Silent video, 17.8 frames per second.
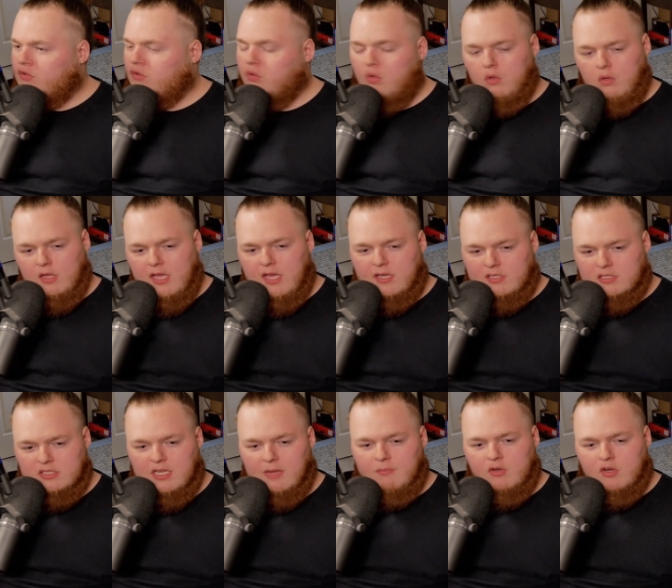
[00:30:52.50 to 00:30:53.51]
truly
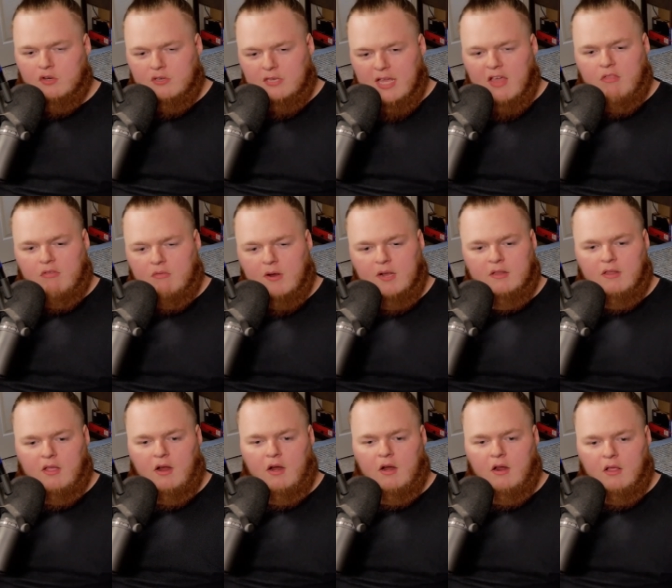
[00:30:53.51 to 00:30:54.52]
accept your death right
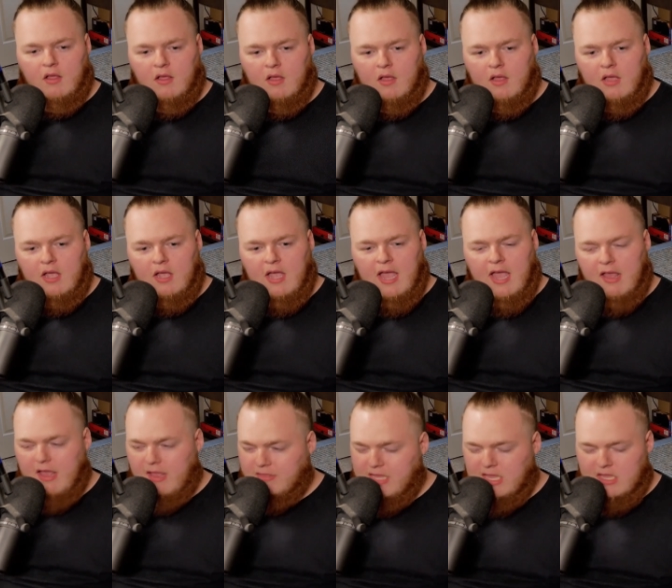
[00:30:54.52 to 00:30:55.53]
there. At,
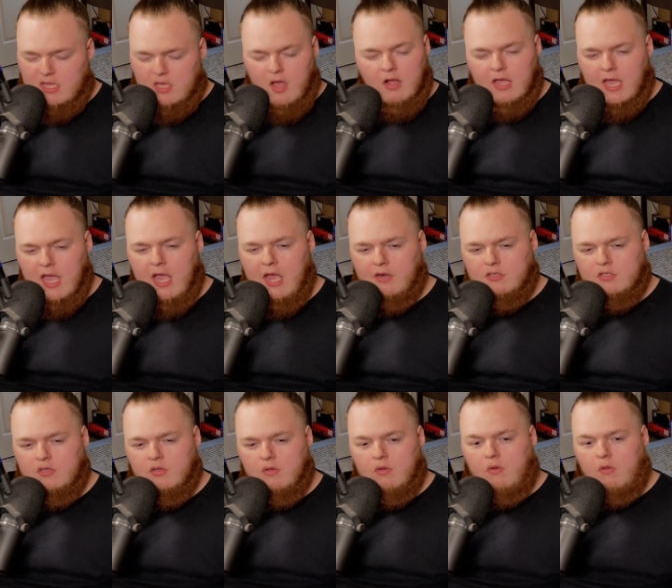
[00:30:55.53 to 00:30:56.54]
at that young age
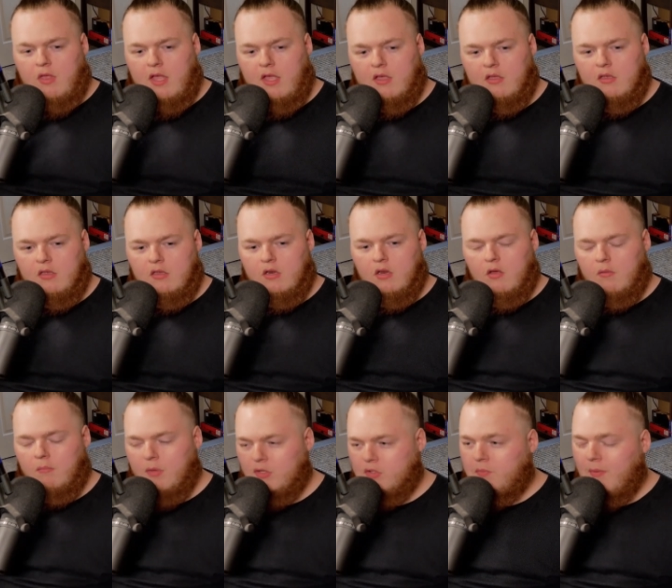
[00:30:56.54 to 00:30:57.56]
too, like you know,
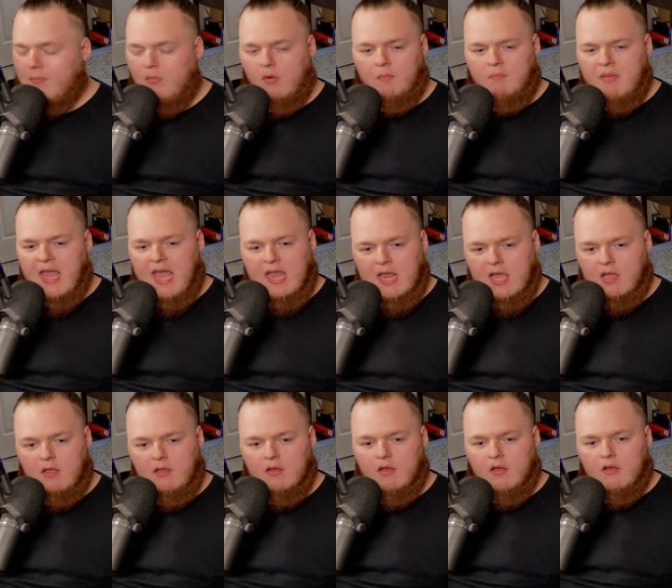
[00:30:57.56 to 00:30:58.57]
most people would
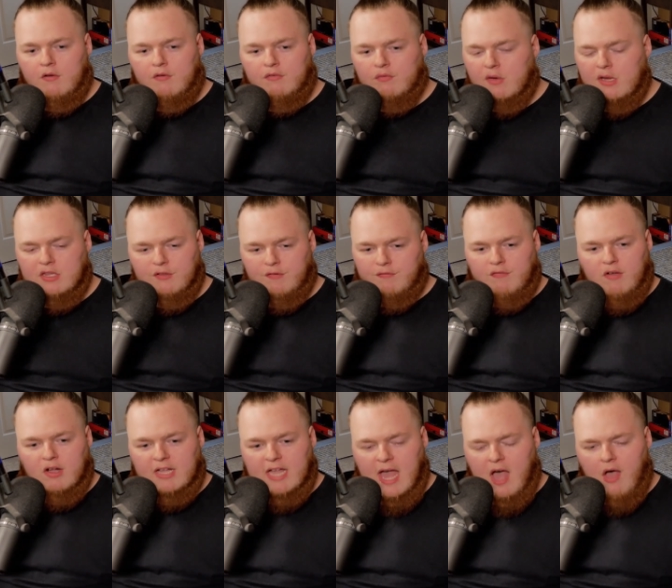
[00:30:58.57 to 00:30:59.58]
panic, freak the
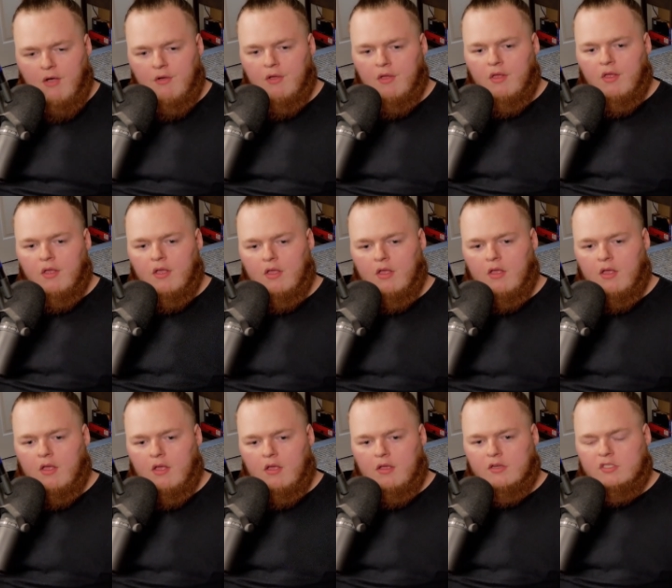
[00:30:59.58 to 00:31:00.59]
fuck out.
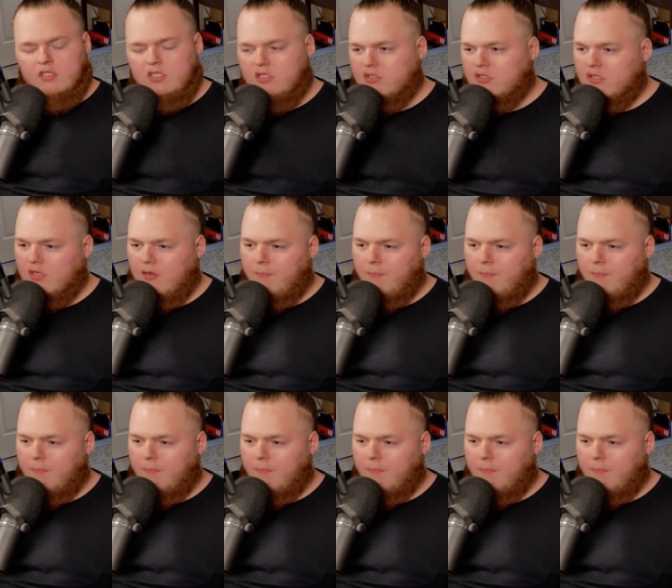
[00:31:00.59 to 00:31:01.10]
She just